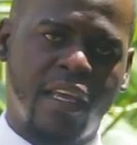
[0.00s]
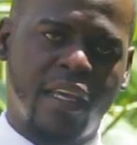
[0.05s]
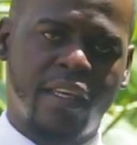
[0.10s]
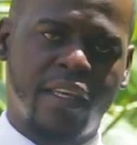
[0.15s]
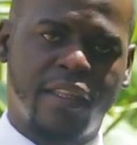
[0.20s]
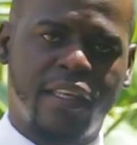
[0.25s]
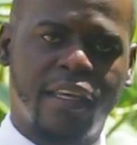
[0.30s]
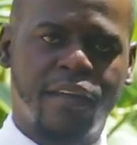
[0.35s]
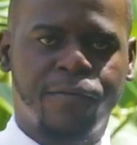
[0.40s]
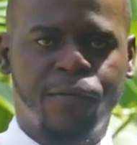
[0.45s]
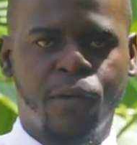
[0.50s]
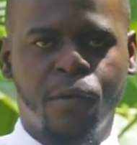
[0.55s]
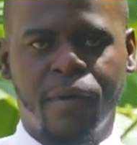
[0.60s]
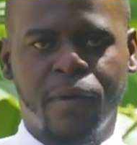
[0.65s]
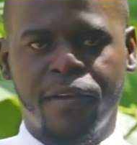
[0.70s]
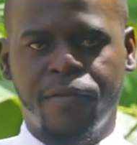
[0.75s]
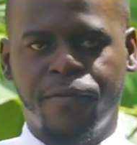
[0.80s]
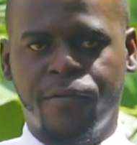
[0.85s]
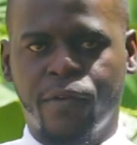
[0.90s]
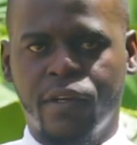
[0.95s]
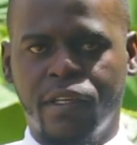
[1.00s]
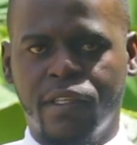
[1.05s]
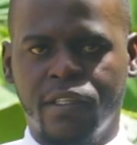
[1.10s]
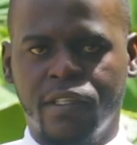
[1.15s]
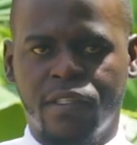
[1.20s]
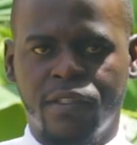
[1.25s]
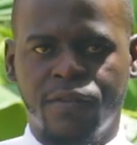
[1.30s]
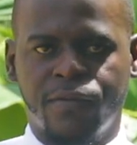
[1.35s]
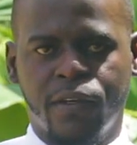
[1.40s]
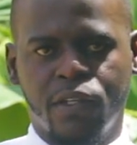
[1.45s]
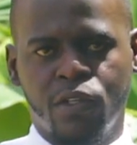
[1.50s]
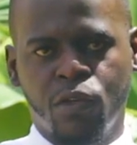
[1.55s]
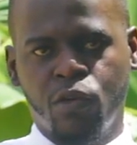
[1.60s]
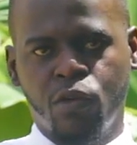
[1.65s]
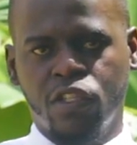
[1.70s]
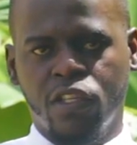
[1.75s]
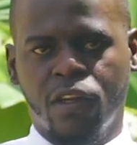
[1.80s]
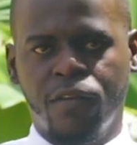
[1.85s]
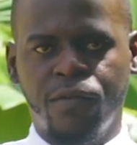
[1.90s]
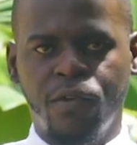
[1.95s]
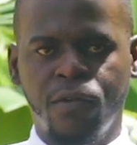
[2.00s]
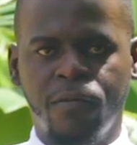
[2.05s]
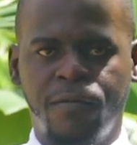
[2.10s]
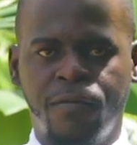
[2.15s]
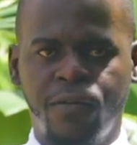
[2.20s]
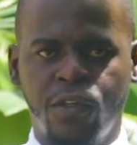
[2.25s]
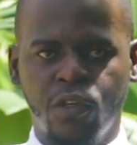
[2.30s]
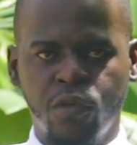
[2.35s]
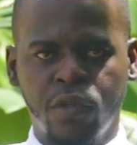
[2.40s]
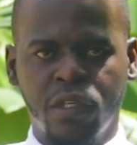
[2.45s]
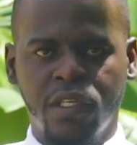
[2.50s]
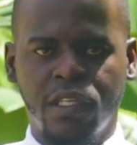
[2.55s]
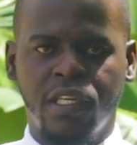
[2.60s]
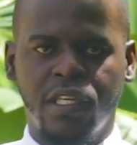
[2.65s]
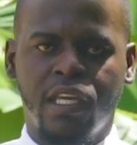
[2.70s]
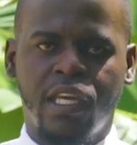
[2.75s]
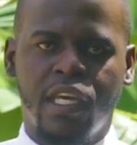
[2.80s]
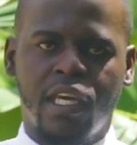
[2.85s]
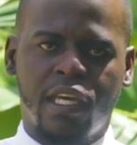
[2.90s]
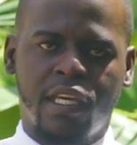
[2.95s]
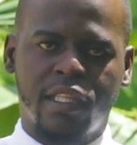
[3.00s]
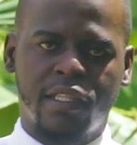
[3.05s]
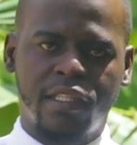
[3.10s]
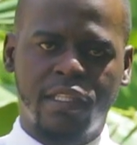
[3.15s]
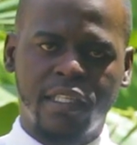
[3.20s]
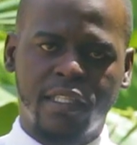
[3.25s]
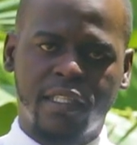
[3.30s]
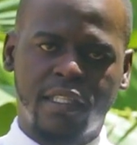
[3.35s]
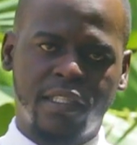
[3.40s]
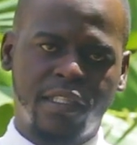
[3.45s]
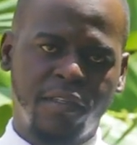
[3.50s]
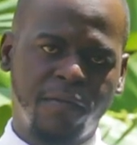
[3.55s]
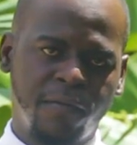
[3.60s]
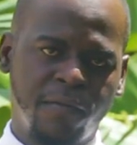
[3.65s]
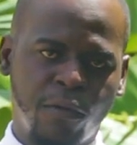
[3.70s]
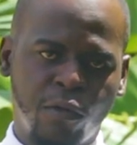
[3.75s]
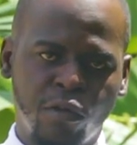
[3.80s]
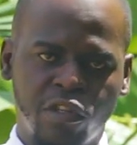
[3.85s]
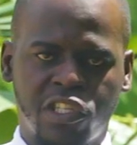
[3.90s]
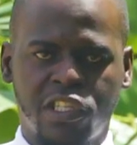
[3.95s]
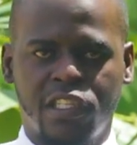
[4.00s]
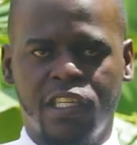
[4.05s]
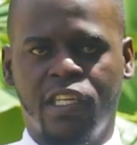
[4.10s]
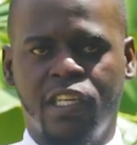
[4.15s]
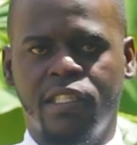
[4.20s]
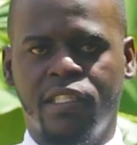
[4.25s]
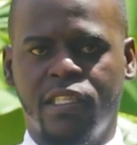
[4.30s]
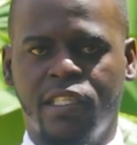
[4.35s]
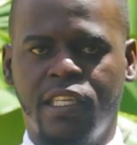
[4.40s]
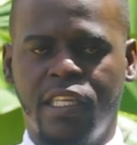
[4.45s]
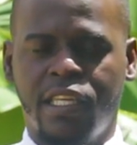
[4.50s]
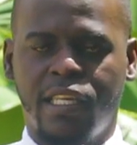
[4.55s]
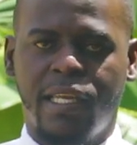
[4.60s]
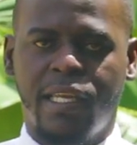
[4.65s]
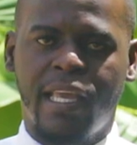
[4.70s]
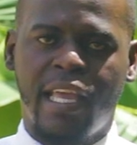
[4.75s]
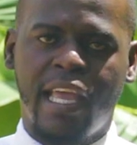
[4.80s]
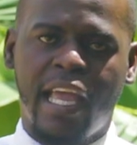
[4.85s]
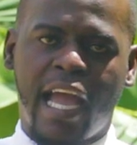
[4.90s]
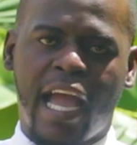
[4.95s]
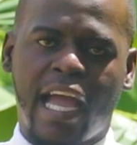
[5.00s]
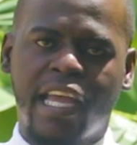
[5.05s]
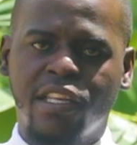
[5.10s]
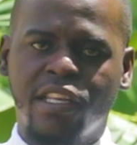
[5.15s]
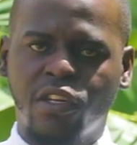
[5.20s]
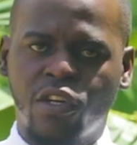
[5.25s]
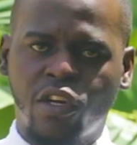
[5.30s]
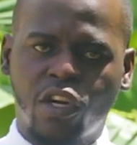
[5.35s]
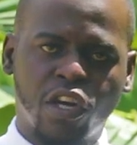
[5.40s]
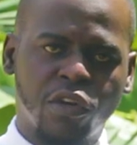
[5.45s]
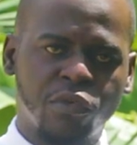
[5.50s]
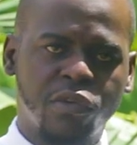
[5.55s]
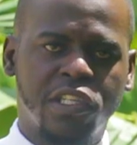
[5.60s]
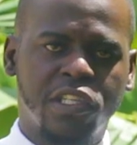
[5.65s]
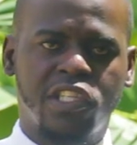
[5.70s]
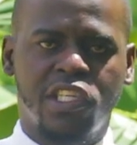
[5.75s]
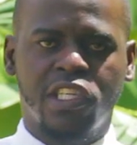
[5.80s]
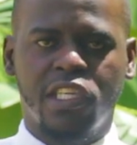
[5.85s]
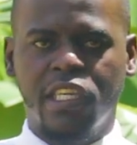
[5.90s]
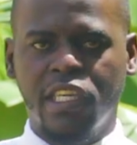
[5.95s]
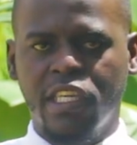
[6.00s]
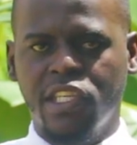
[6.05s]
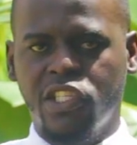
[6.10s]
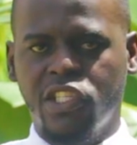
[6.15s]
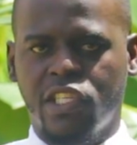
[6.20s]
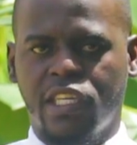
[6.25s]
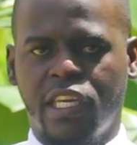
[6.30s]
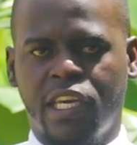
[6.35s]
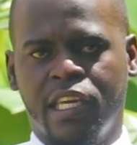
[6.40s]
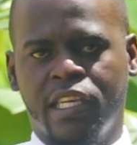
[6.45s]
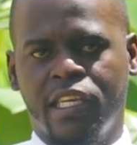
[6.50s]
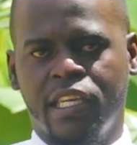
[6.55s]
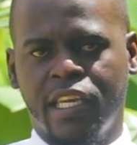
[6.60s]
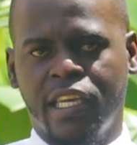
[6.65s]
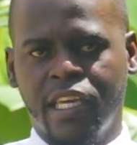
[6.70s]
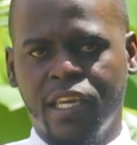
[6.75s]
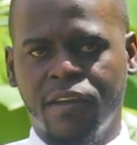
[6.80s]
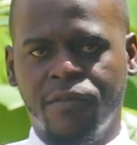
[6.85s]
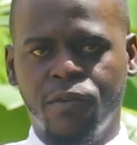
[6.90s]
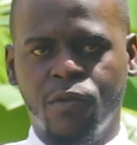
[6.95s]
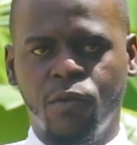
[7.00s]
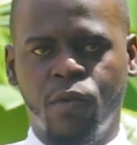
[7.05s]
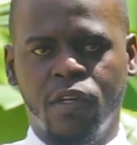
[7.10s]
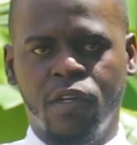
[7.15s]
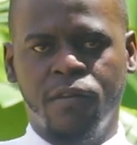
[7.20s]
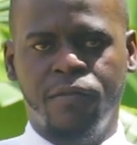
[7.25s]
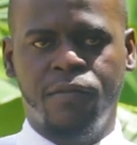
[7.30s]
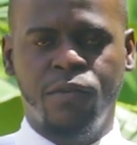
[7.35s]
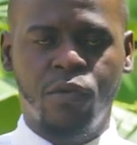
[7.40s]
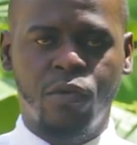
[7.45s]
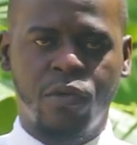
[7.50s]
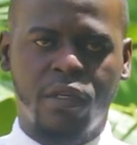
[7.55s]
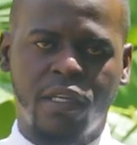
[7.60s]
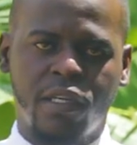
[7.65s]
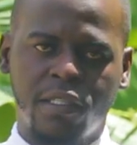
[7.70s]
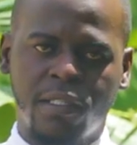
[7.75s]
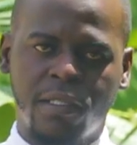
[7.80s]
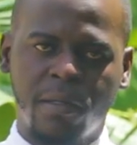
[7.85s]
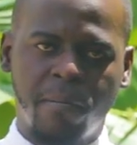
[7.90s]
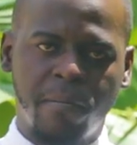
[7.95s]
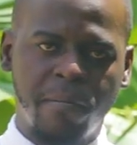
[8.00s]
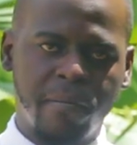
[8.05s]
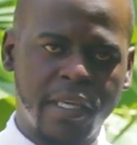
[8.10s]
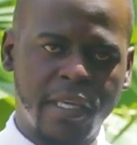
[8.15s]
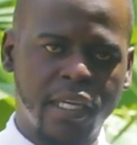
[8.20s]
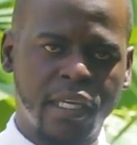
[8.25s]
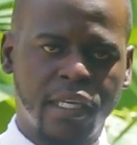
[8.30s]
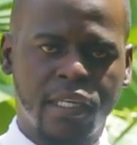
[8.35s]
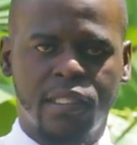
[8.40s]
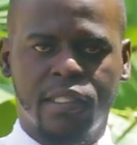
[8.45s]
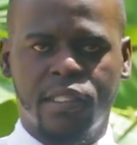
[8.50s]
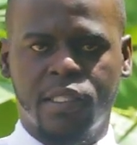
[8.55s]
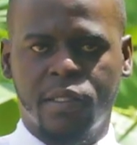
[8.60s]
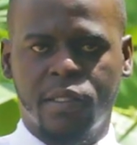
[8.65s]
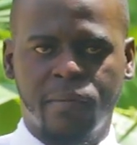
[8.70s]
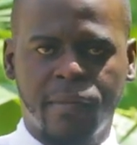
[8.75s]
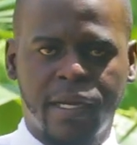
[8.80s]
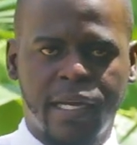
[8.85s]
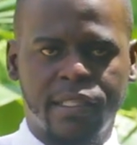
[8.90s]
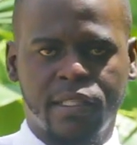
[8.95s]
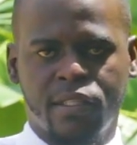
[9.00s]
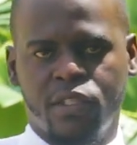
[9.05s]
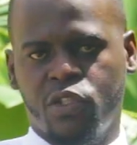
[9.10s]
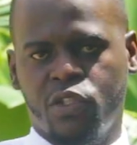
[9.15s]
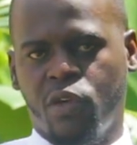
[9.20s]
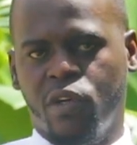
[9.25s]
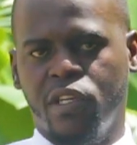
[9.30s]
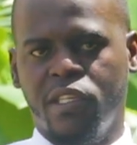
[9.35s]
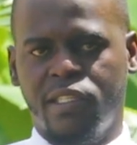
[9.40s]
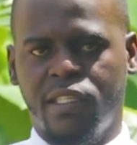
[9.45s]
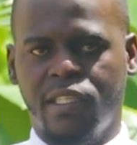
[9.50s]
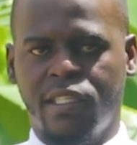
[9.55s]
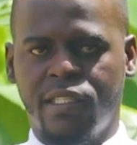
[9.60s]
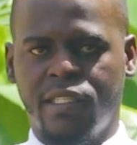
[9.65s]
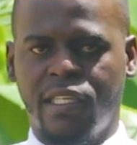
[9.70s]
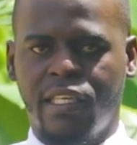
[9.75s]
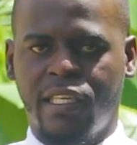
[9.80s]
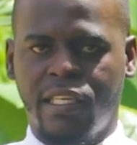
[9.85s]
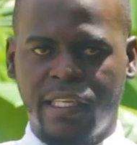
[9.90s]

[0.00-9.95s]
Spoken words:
Therefore, my friends, for those of you viewing this devotional today, I encourage each and every one of you to make smart choices.